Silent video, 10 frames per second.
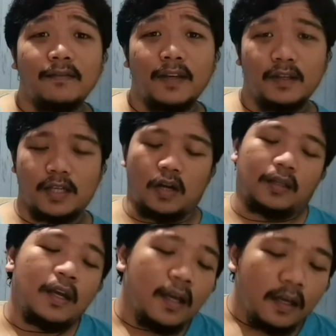video.
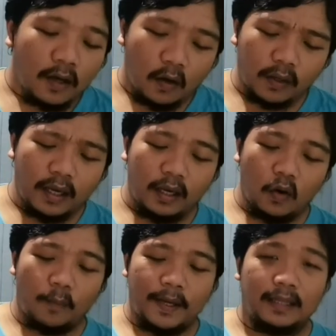Okay,
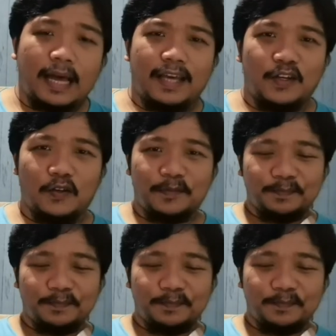open na tayo.